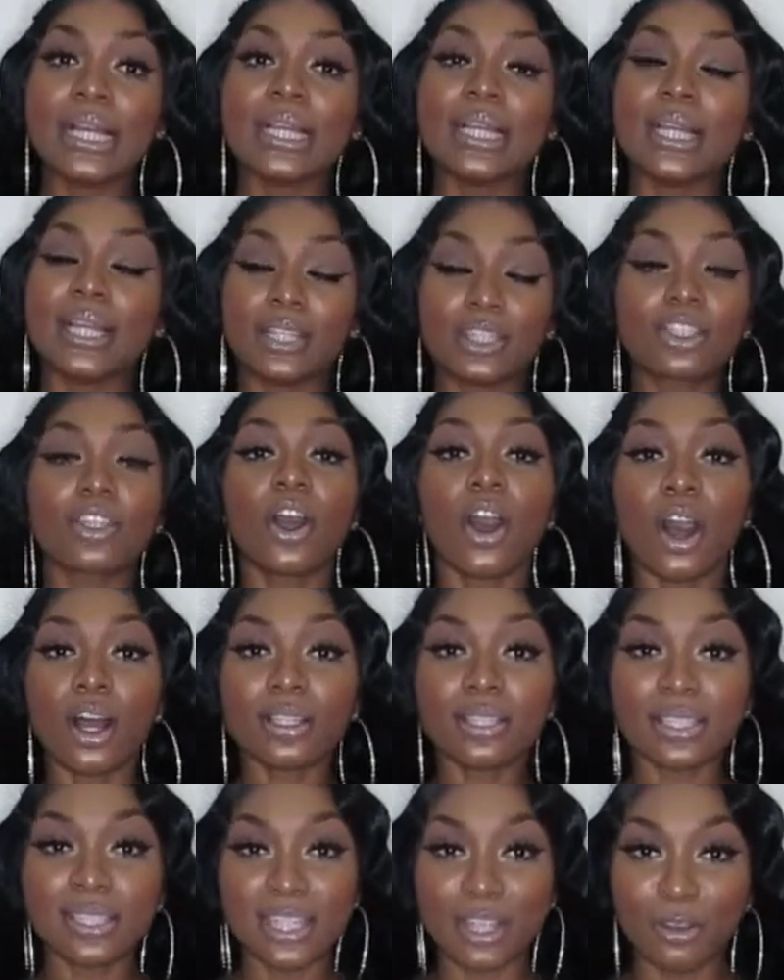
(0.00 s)
it's
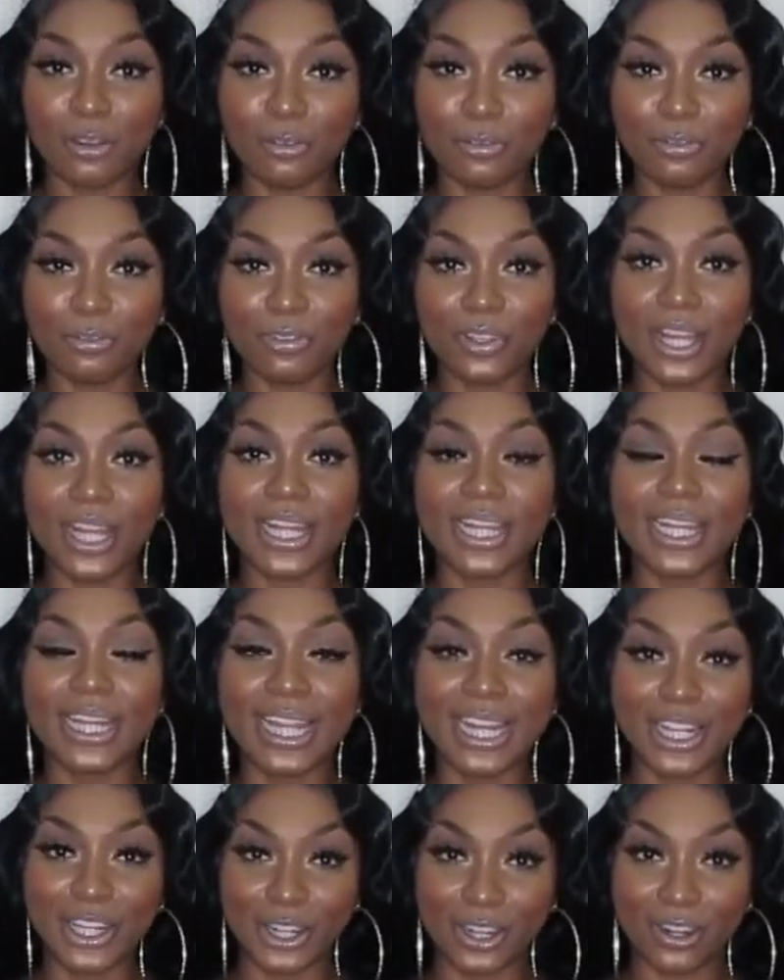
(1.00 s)
called
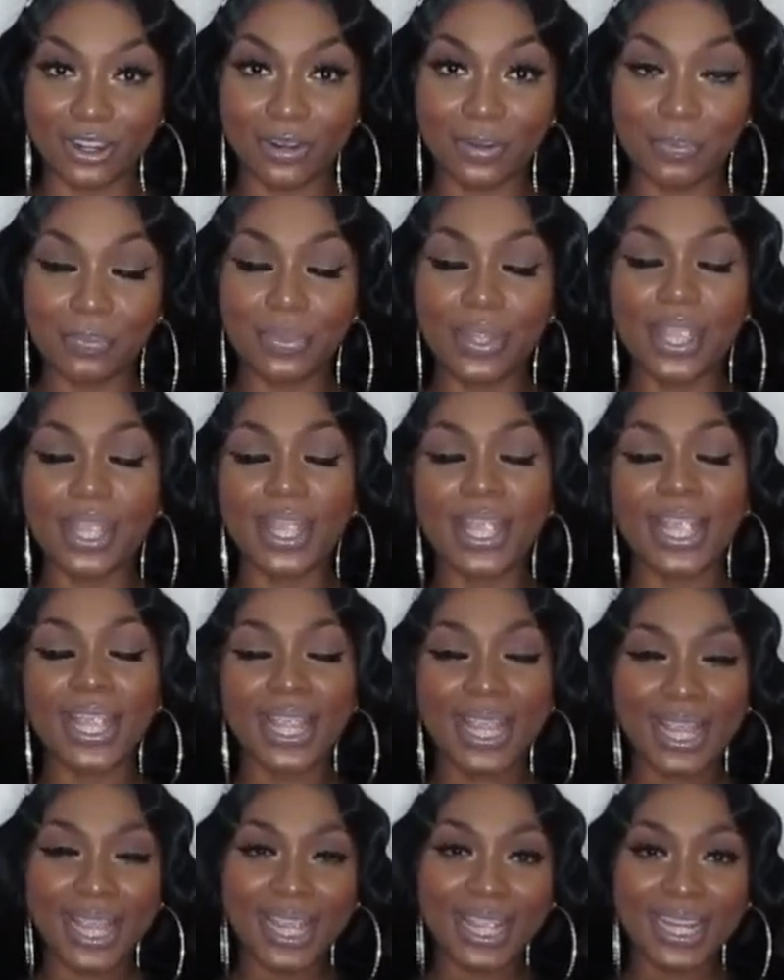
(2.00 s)
LENDER,
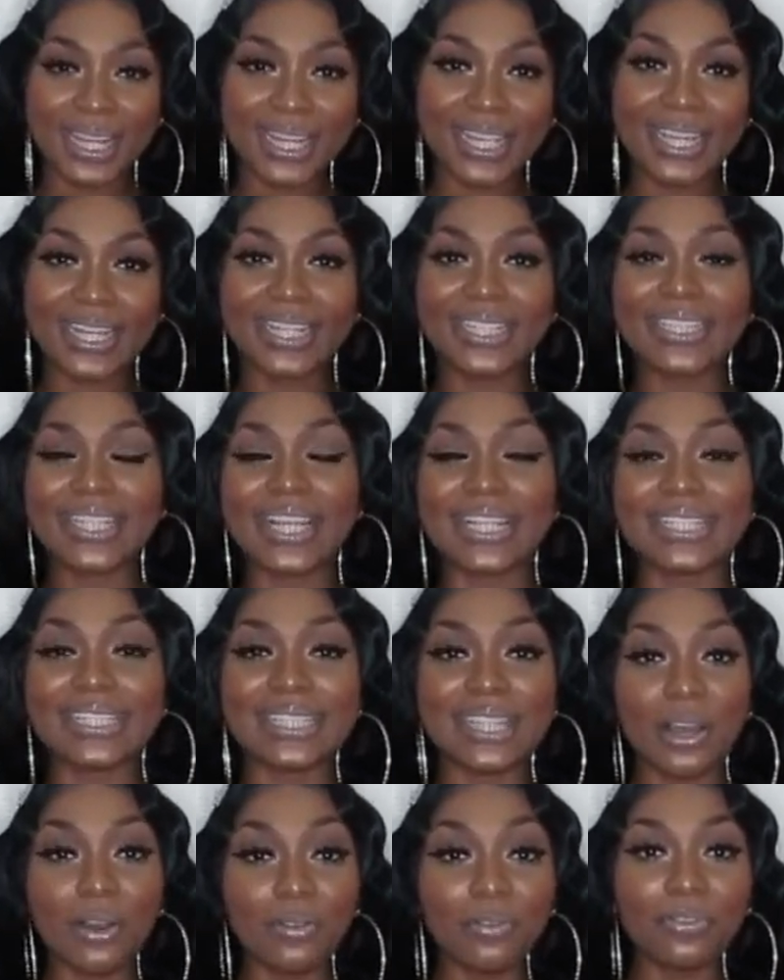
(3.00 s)
and it is a
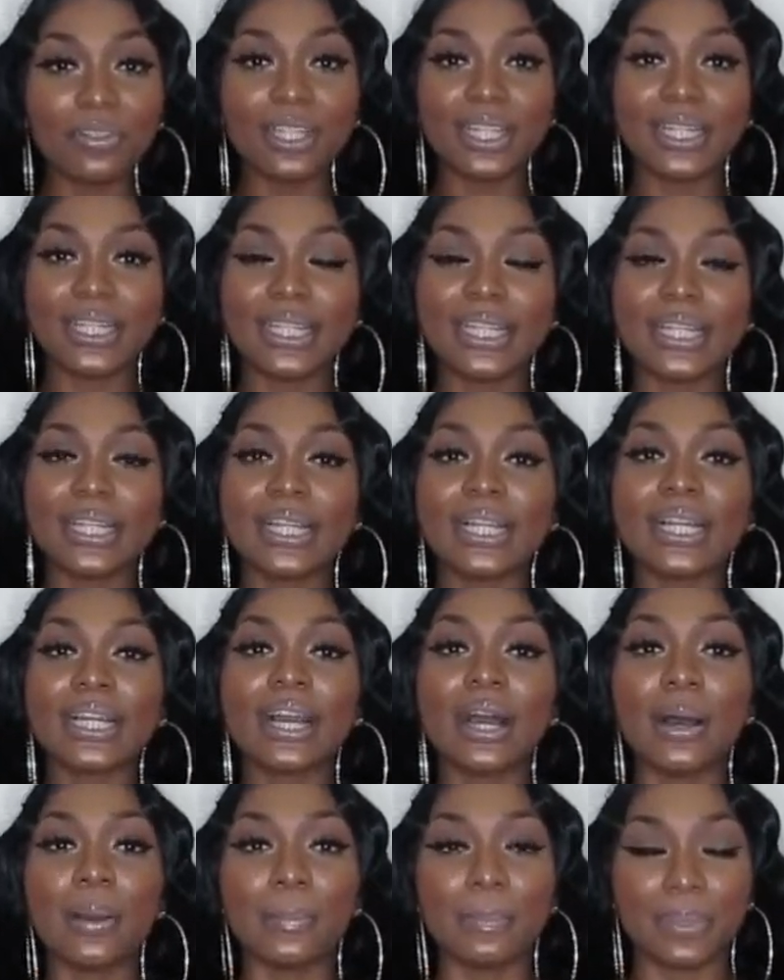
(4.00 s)
self-lending
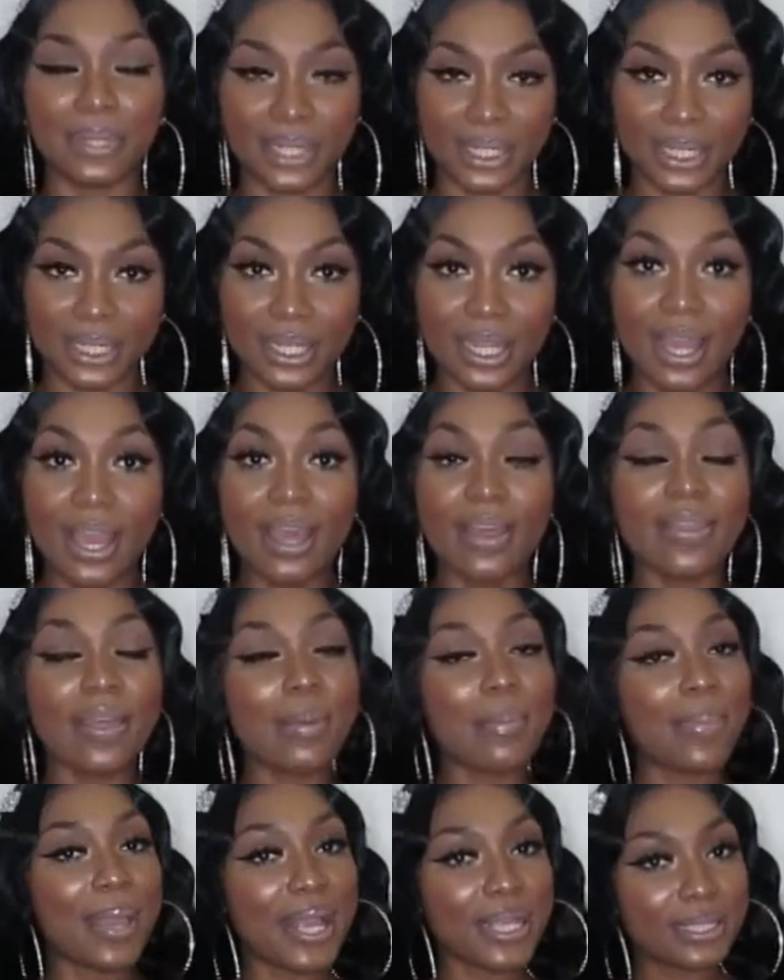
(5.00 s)
company
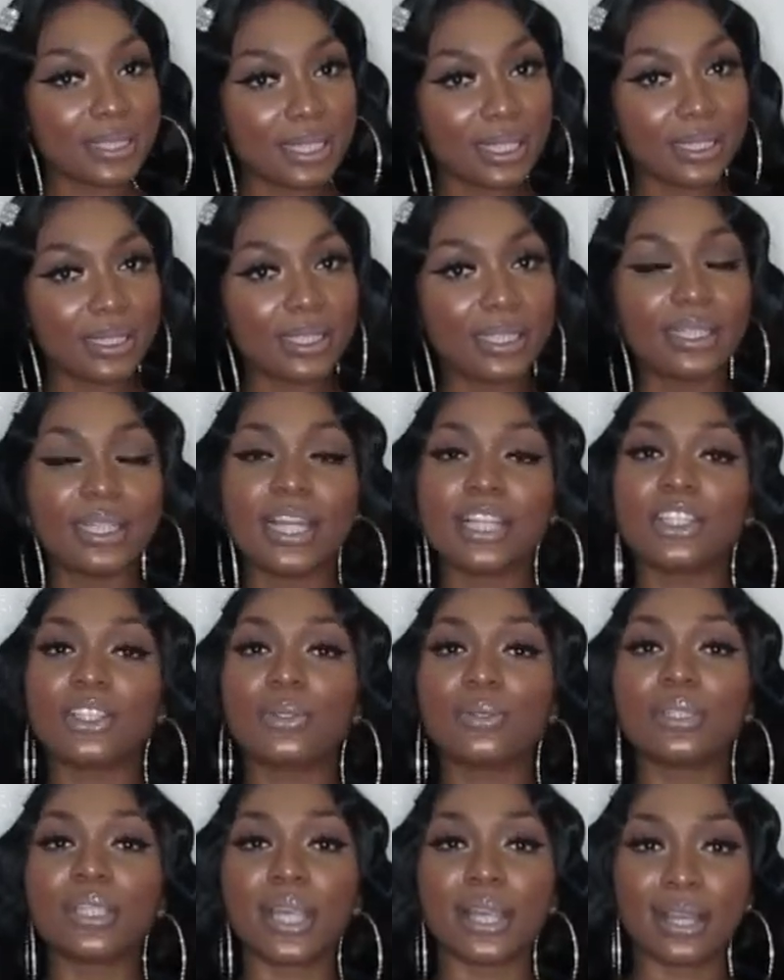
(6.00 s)
that basically lets
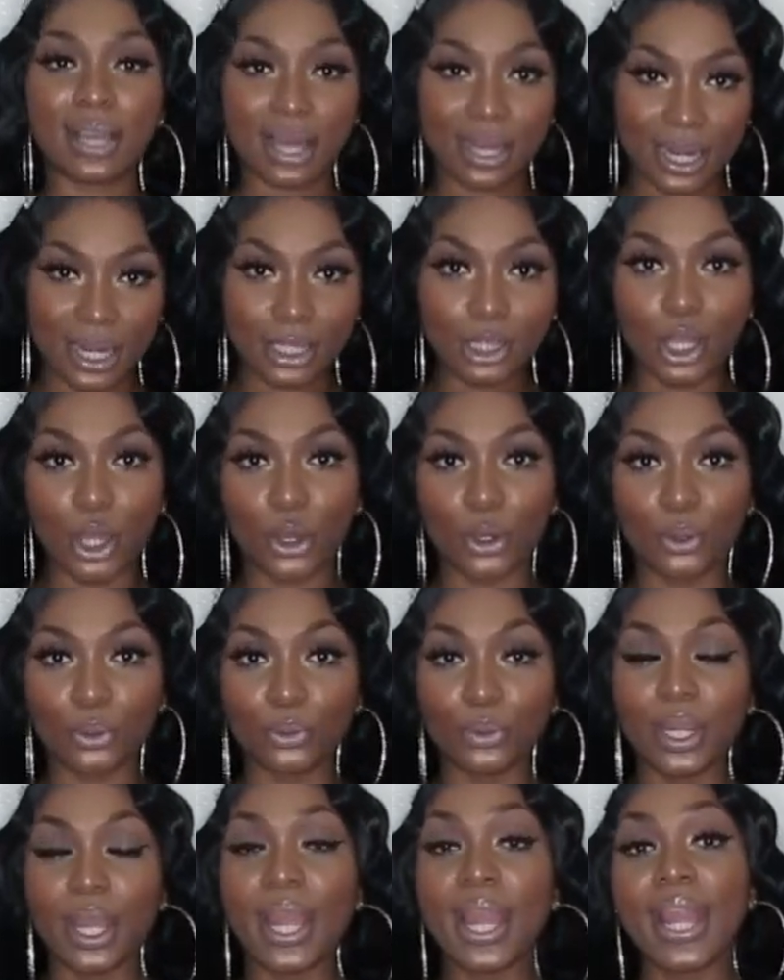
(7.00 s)
you take out a
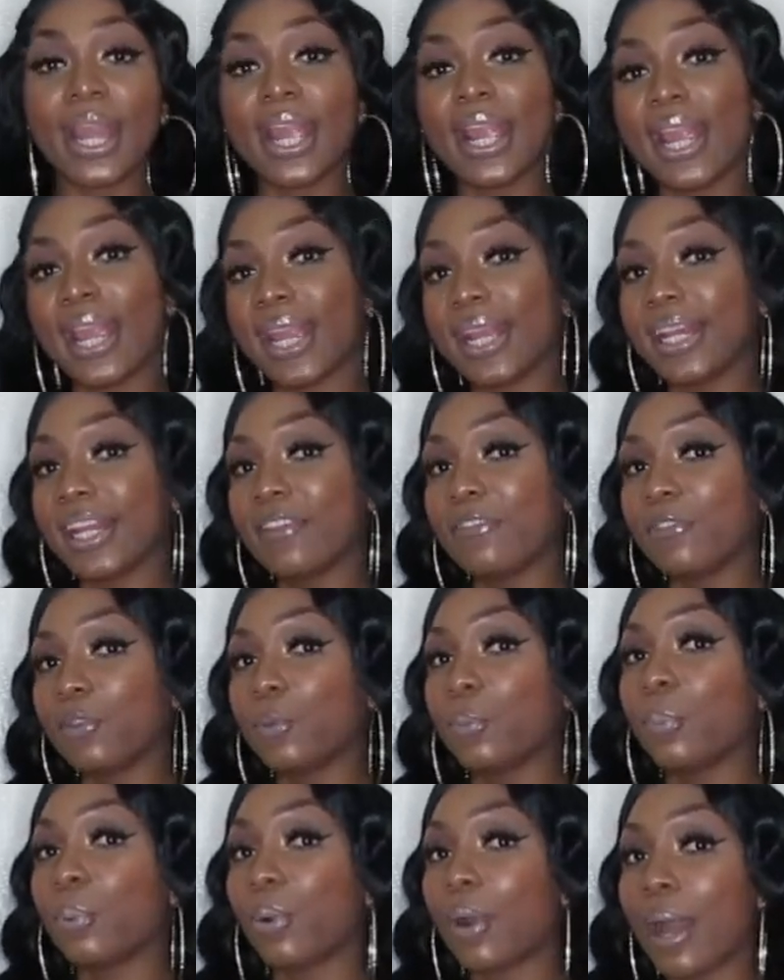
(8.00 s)
loan, and if
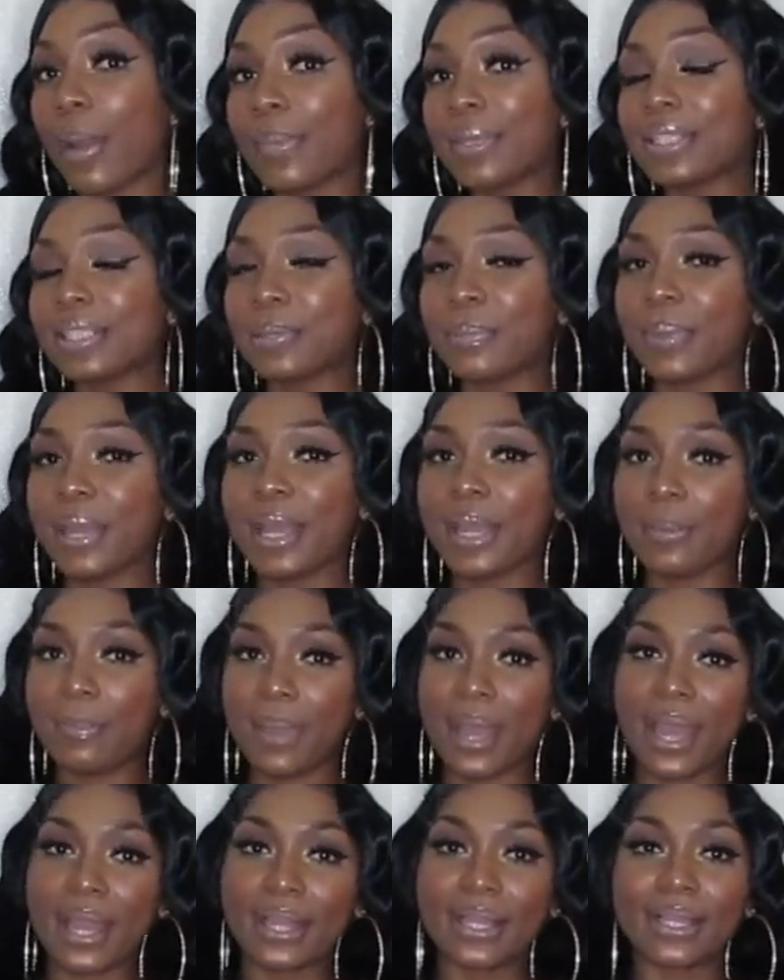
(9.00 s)
you promise to pay it
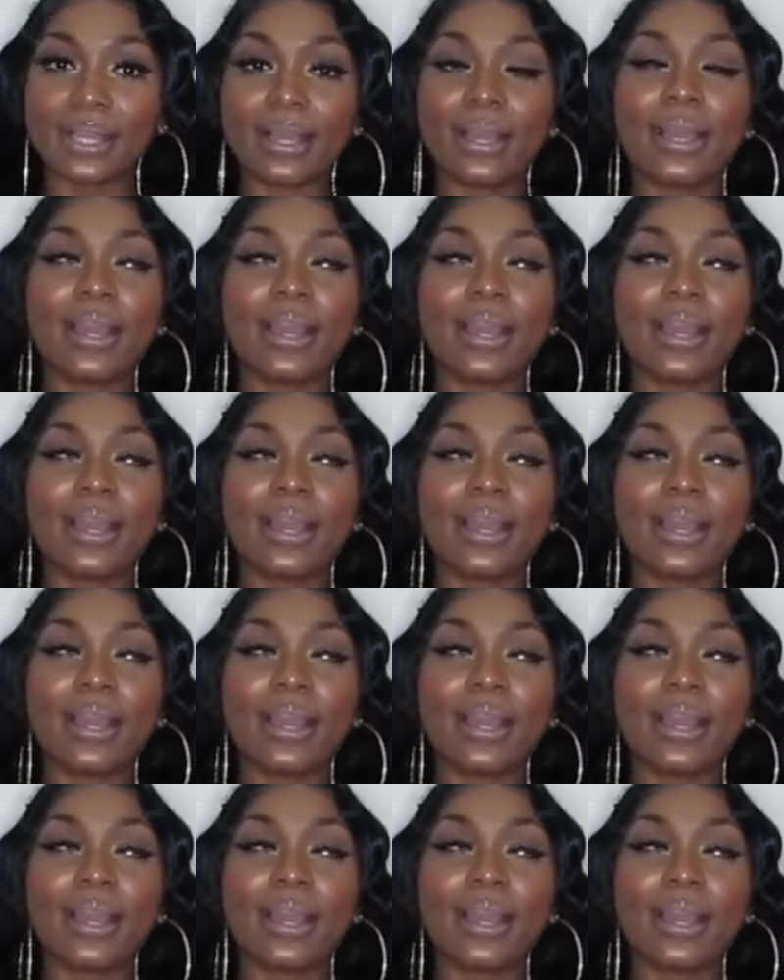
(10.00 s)
back